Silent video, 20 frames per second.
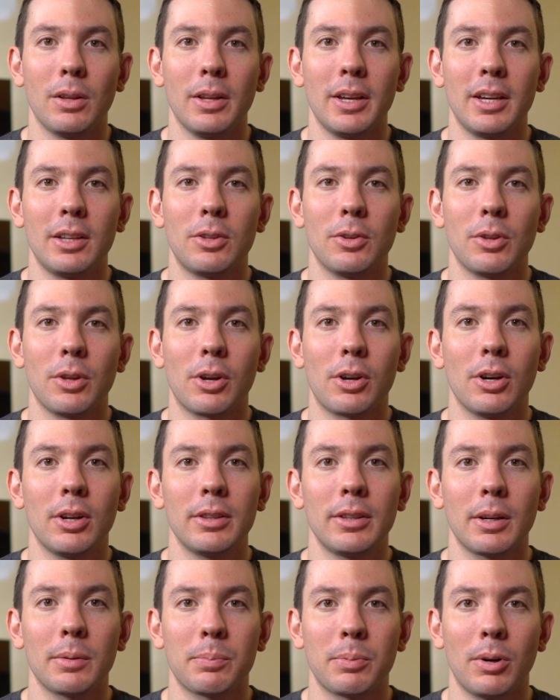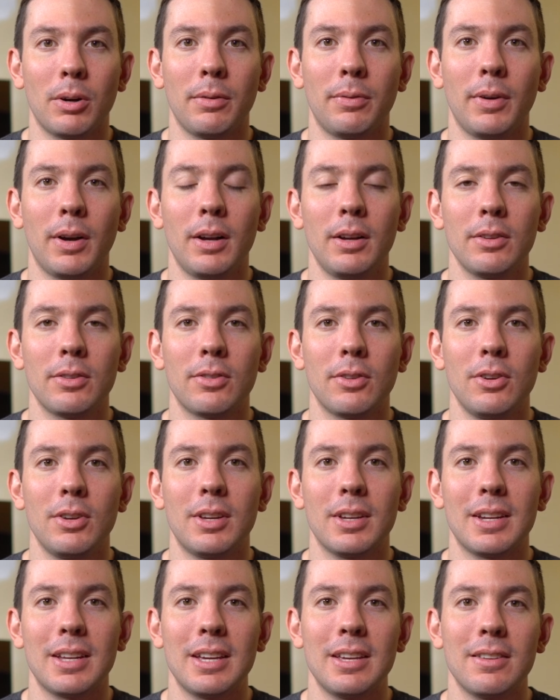linked to the contact profile so you
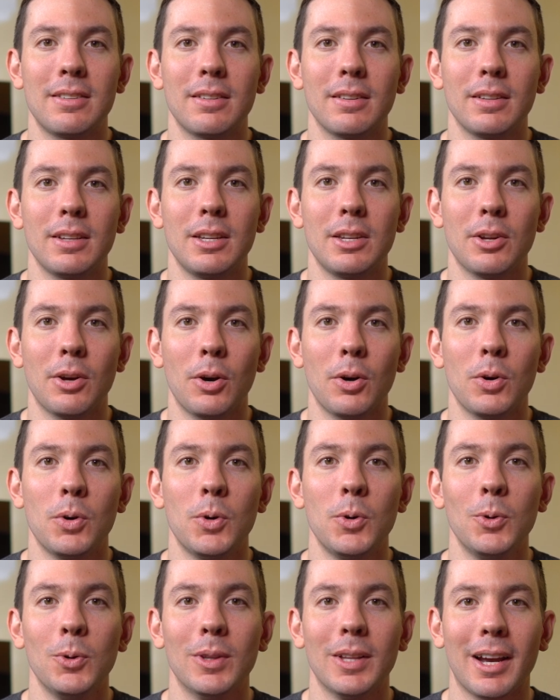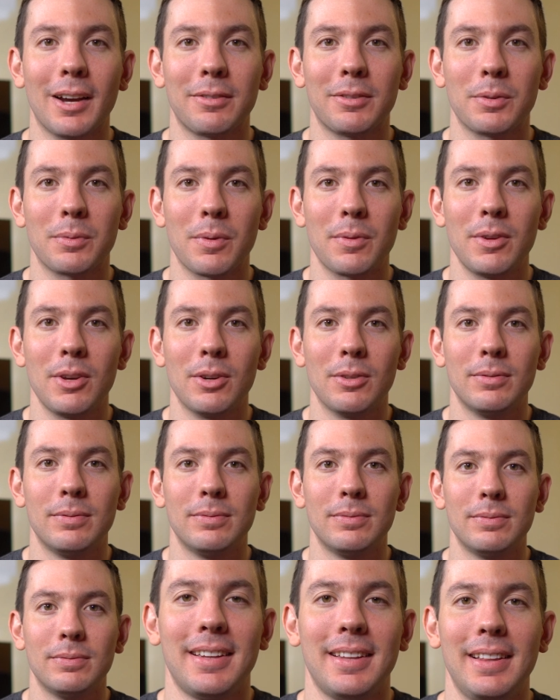can easily know who left the review.
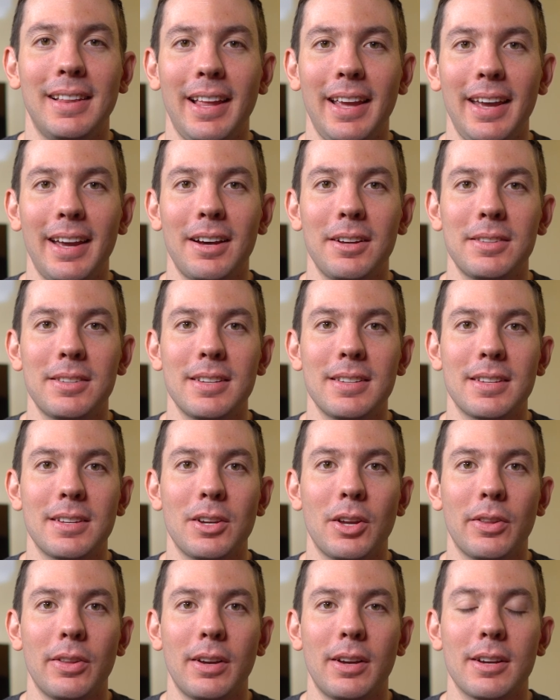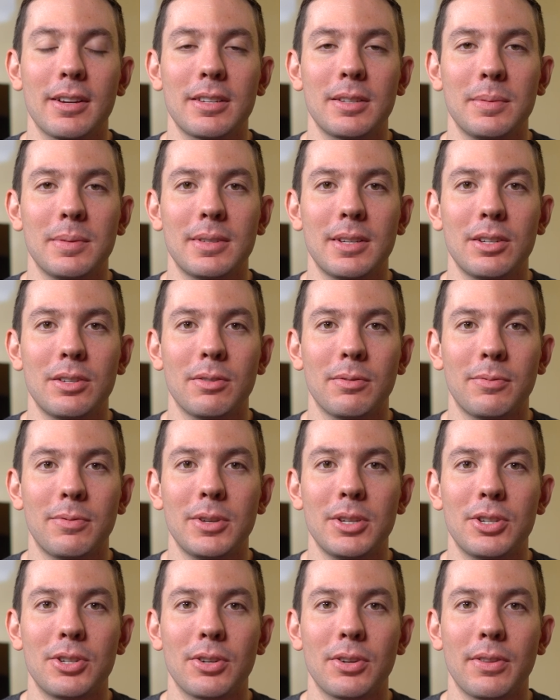Layouts is another customization
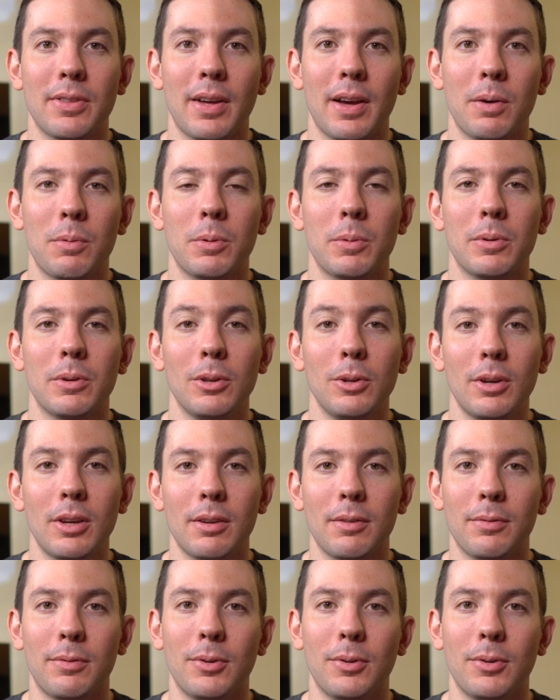feature that we were looking